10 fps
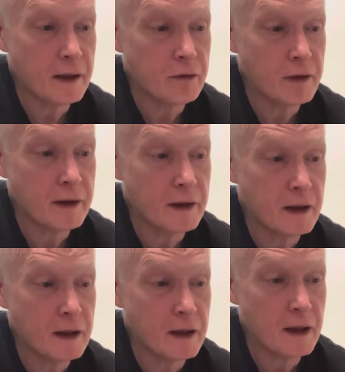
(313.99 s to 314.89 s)
run
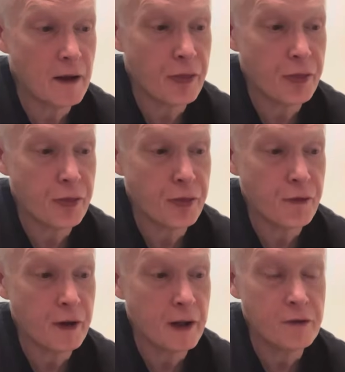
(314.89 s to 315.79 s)
a
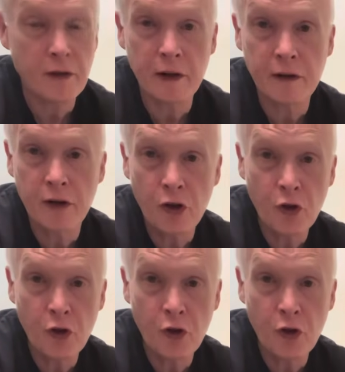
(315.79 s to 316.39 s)
300